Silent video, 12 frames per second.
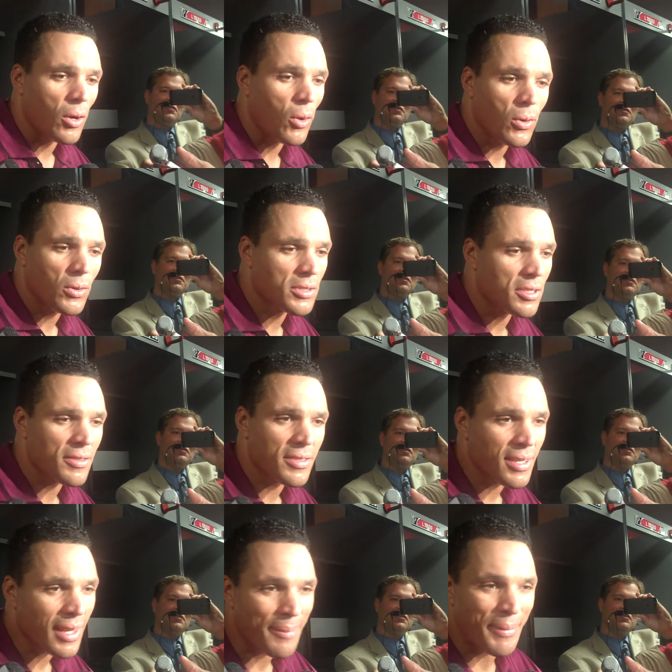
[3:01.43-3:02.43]
the holes, and you
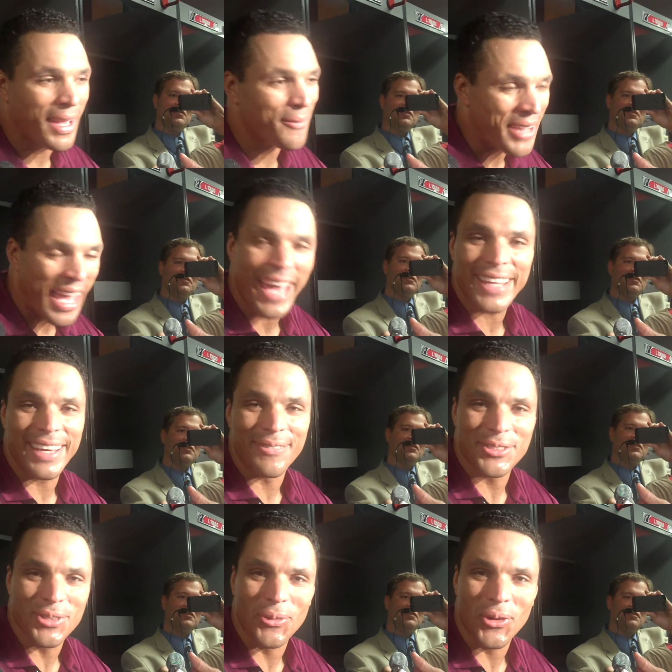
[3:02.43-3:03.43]
see like, man, we had that.
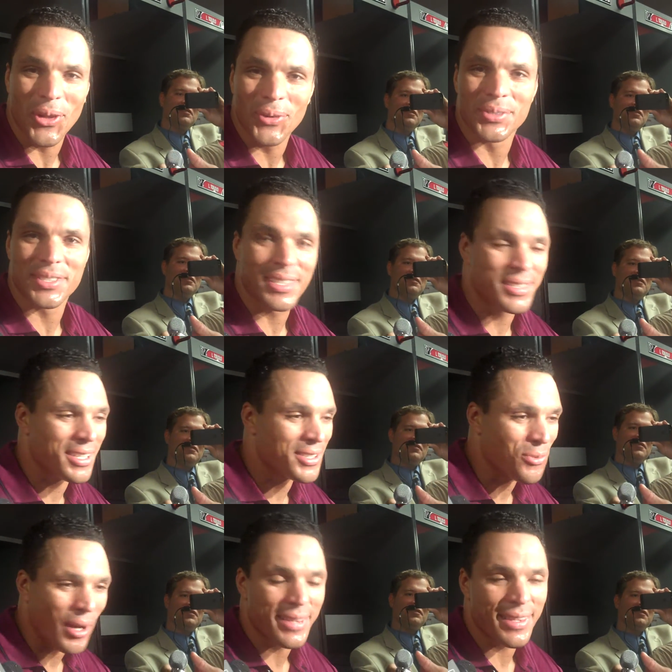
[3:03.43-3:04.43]
We're so close. It,
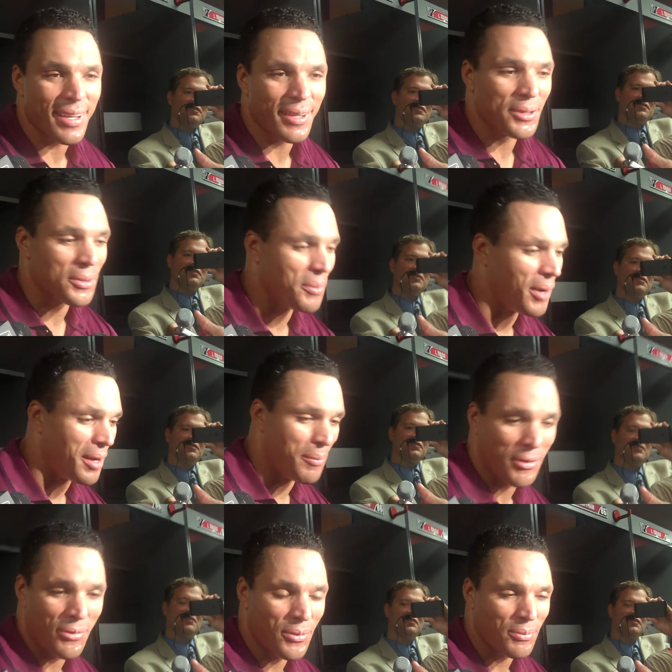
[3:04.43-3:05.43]
it's right there, uh,
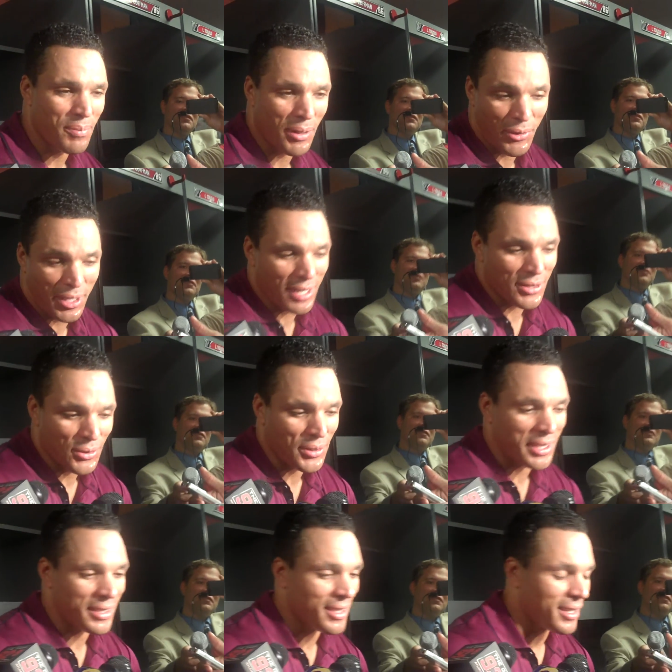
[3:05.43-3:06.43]
but but we're not doing it.